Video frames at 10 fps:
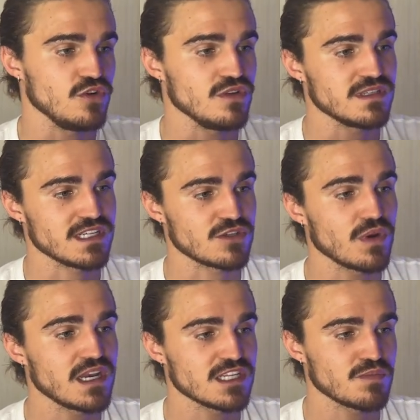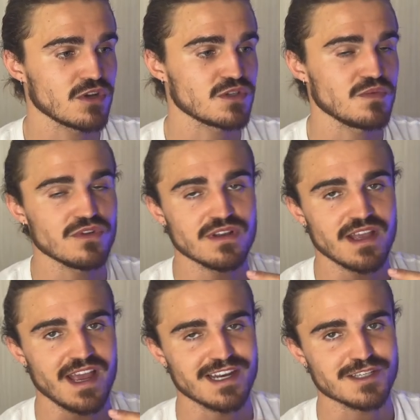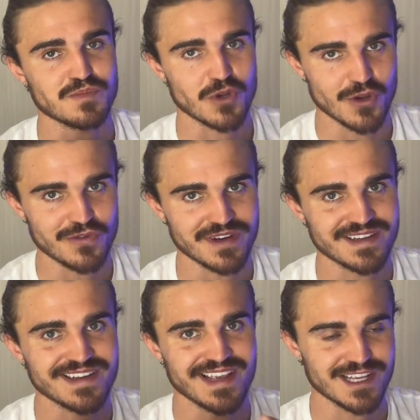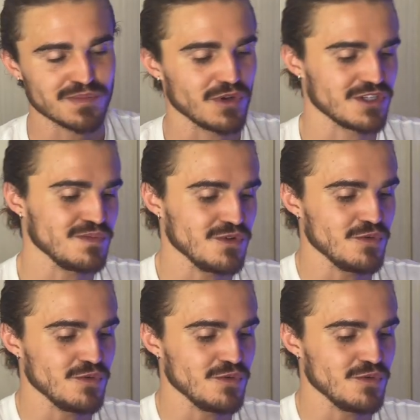Do this as quickly as possible and as perfect as possible.